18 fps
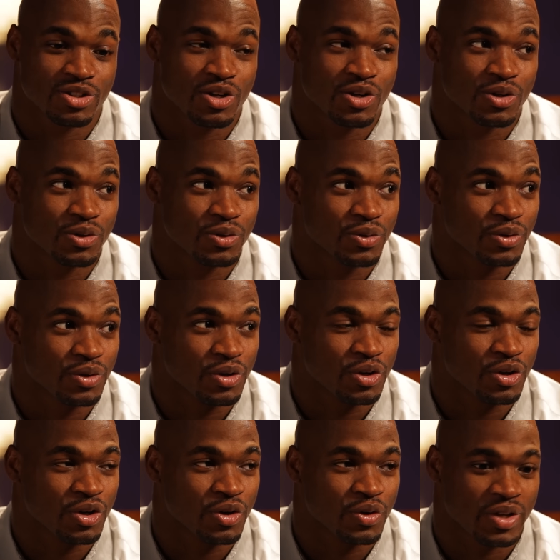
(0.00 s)
old.
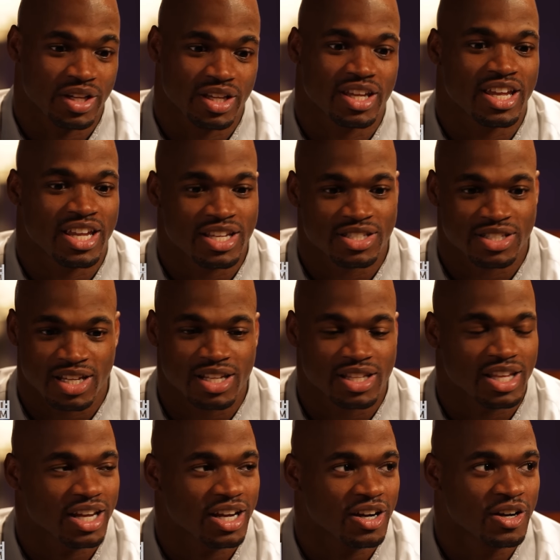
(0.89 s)
You know, he, he's
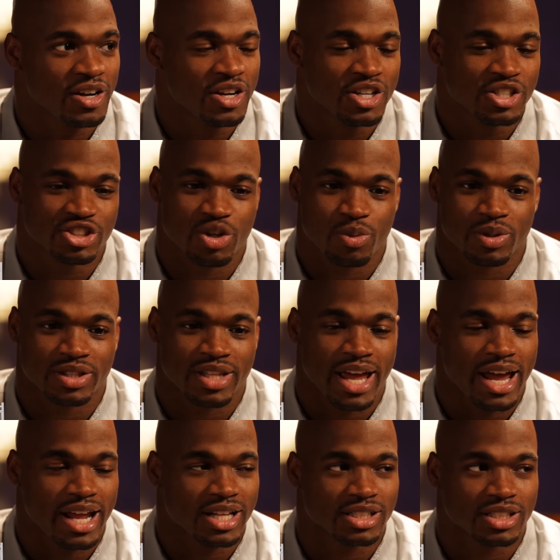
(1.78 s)
in there. So with
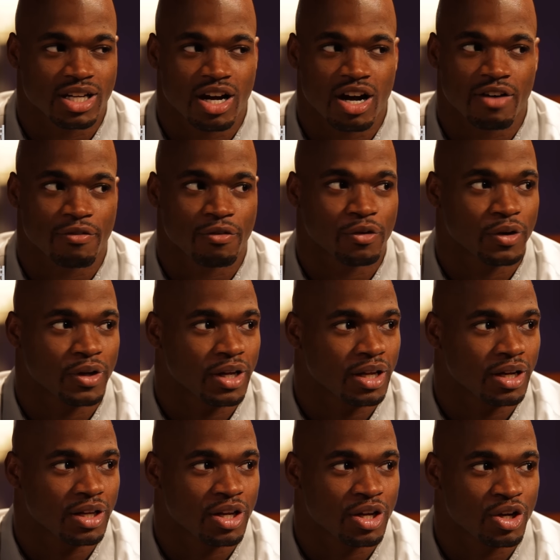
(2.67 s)
that, it's
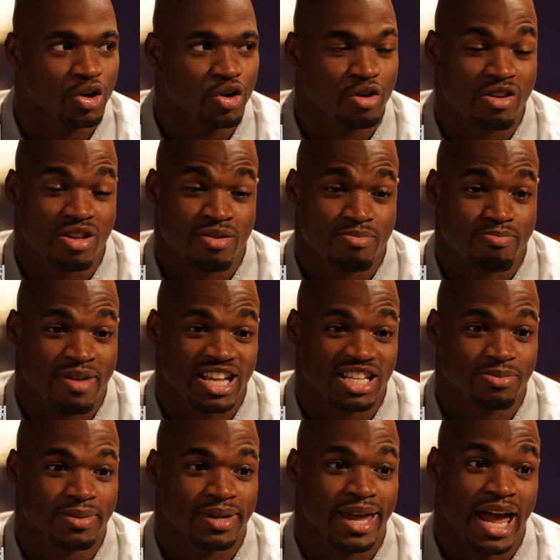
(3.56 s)
comforting. You know, it,
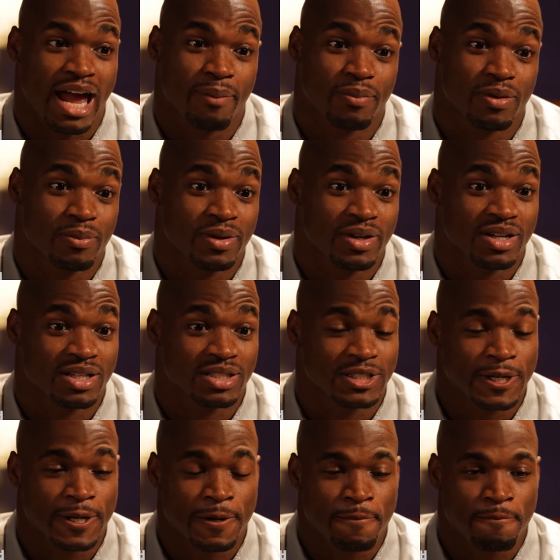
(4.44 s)
makes me happy
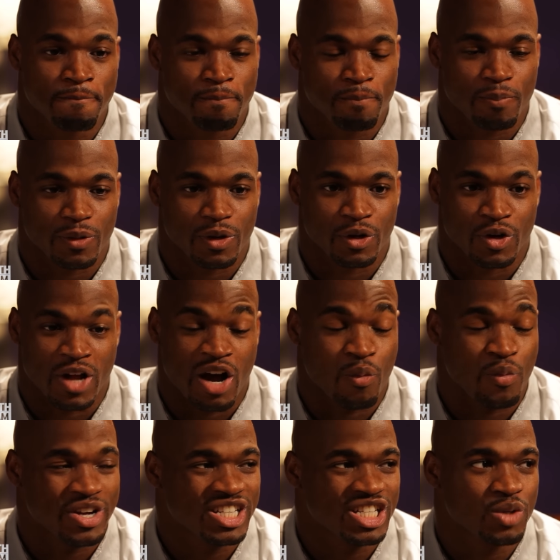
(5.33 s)
because you know, I
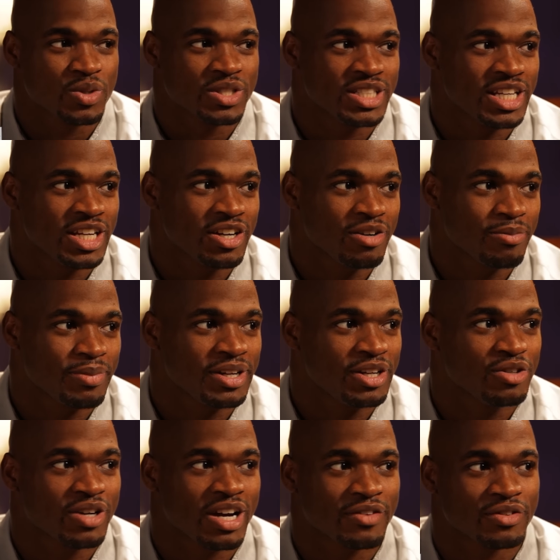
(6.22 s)
wish he was here,
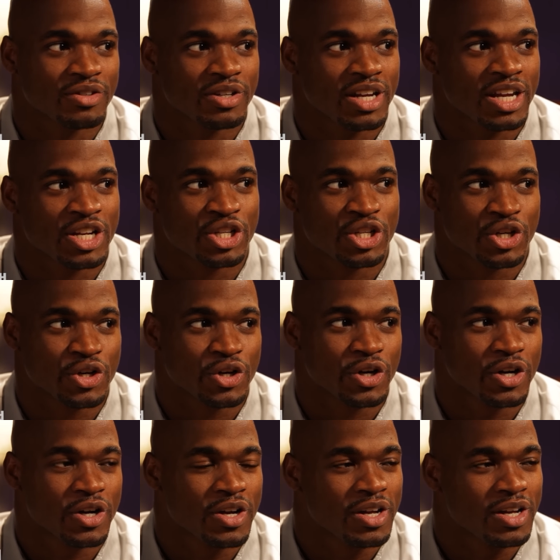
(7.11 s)
but he has to
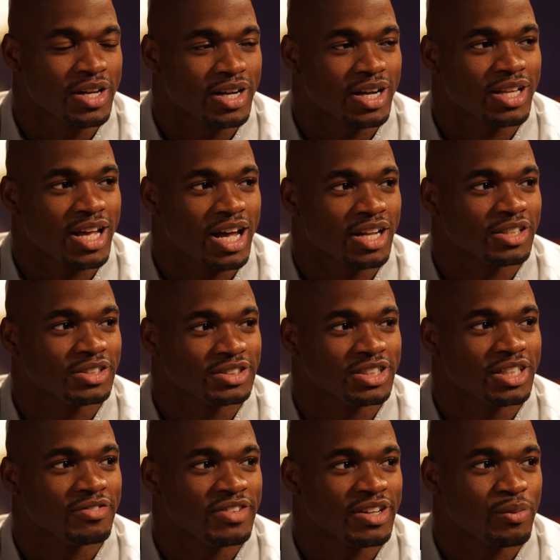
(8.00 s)
endure a lot of
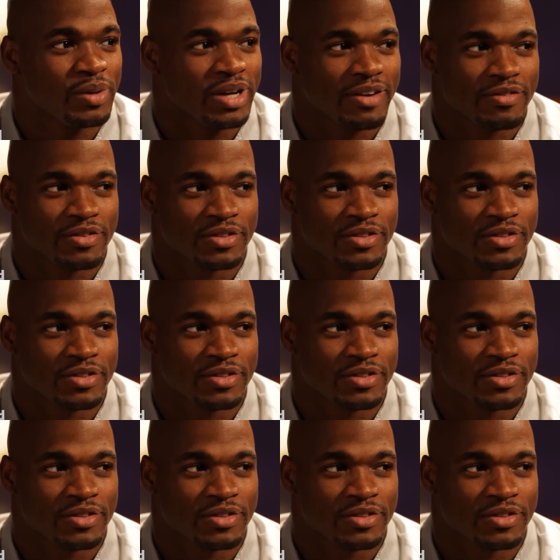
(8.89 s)
stuff that we have